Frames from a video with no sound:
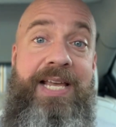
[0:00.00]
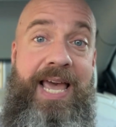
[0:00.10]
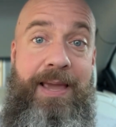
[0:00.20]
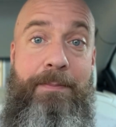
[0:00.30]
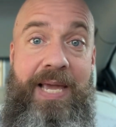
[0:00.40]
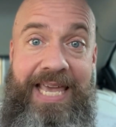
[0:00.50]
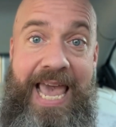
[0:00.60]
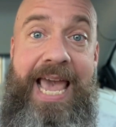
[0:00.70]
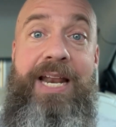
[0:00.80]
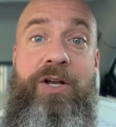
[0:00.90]
a
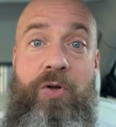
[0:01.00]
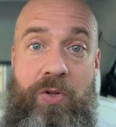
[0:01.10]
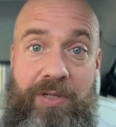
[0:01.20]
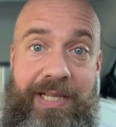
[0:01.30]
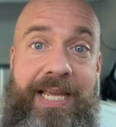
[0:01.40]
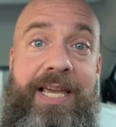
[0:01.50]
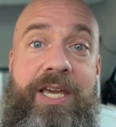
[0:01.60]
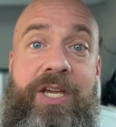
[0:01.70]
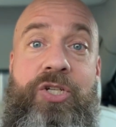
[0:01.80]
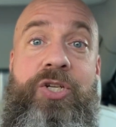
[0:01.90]
mechanical
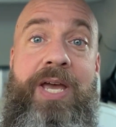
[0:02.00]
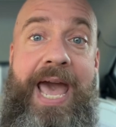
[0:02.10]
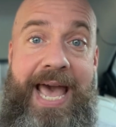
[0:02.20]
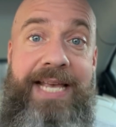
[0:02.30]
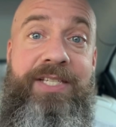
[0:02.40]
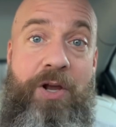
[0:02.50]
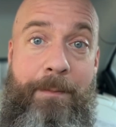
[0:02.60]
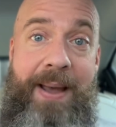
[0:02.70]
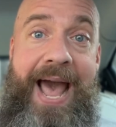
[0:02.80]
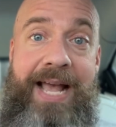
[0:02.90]
linkage as their
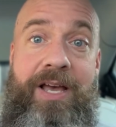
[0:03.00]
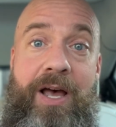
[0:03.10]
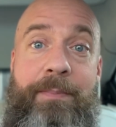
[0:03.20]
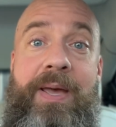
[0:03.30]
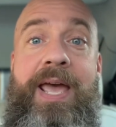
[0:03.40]
backup,